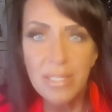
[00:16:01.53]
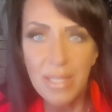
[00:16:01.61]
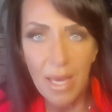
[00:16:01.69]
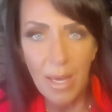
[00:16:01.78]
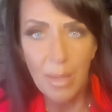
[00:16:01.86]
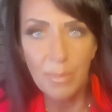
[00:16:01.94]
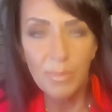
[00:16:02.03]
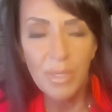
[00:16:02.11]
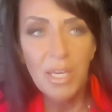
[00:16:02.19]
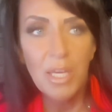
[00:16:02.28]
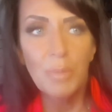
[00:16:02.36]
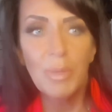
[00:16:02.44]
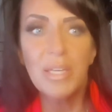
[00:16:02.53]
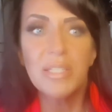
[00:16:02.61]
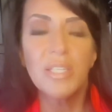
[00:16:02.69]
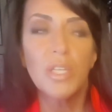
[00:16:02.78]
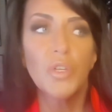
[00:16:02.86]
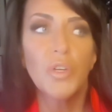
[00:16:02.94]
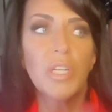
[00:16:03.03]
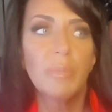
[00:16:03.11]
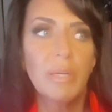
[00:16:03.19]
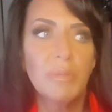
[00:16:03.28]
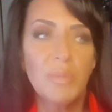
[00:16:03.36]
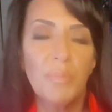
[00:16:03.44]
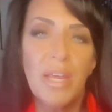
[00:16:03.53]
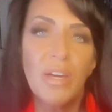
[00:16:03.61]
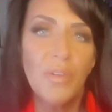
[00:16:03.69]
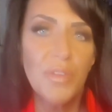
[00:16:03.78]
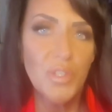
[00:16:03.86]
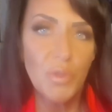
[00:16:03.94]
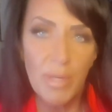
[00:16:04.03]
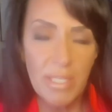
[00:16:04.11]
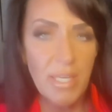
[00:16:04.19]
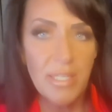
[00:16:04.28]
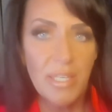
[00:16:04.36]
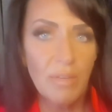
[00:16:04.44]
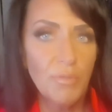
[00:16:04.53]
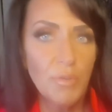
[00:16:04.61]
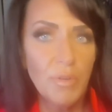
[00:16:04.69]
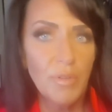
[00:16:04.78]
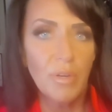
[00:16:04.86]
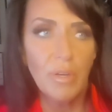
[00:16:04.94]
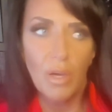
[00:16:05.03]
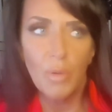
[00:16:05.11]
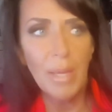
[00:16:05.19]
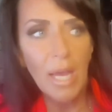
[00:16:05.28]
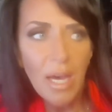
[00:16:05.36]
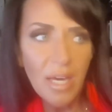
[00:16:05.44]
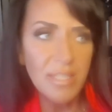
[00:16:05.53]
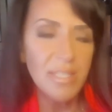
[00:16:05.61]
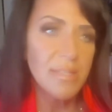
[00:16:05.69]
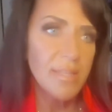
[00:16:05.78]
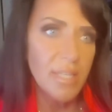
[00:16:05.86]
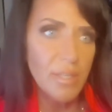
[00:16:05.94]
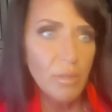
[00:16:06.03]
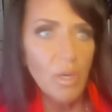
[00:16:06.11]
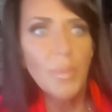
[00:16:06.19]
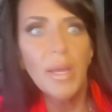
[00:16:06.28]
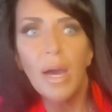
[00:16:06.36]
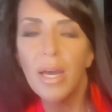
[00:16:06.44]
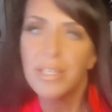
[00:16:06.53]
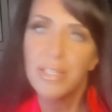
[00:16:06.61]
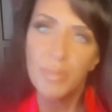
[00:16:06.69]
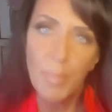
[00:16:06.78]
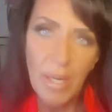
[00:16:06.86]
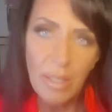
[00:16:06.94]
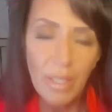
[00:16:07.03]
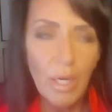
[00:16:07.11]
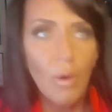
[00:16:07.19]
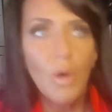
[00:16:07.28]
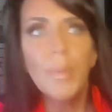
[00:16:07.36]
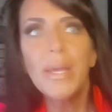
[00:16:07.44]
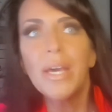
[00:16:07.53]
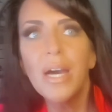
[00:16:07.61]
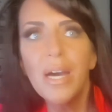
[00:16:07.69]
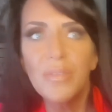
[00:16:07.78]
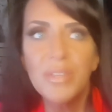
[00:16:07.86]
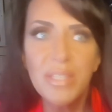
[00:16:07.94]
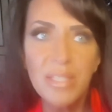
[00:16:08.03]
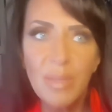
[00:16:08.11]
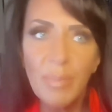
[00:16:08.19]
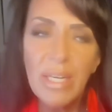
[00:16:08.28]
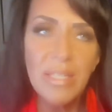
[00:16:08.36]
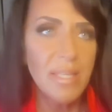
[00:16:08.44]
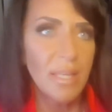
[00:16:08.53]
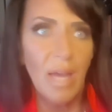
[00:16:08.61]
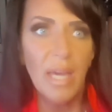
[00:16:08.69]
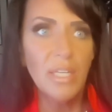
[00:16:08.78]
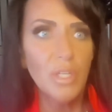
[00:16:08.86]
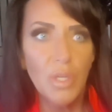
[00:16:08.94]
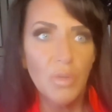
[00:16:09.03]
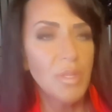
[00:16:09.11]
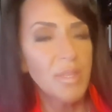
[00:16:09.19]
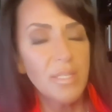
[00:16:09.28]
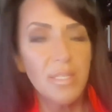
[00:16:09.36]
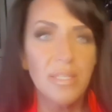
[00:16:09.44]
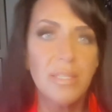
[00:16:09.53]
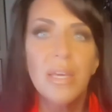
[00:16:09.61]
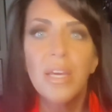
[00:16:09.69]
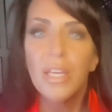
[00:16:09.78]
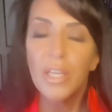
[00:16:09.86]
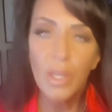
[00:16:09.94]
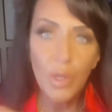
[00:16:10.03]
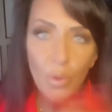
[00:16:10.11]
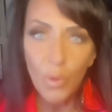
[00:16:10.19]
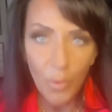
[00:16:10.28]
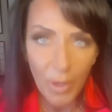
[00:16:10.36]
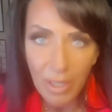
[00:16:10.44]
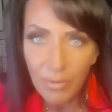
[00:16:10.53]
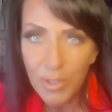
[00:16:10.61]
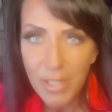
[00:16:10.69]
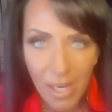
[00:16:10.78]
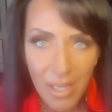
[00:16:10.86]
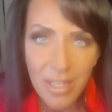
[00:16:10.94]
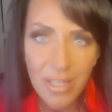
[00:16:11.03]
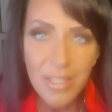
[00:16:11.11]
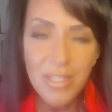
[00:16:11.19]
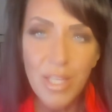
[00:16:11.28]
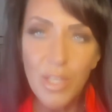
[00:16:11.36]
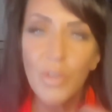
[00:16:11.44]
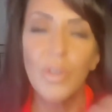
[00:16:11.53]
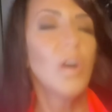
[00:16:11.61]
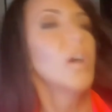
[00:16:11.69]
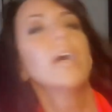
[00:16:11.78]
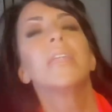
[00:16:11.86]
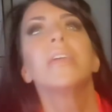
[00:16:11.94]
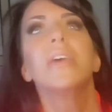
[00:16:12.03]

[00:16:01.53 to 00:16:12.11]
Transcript: them, because you're going to be able to make all this great tasting food and they're going to go, oh my God, is this keto? Oh my God, is this paleo? Oh my God, this is amazing. I didn't know that this is, you know, whatever diet it is that you're on.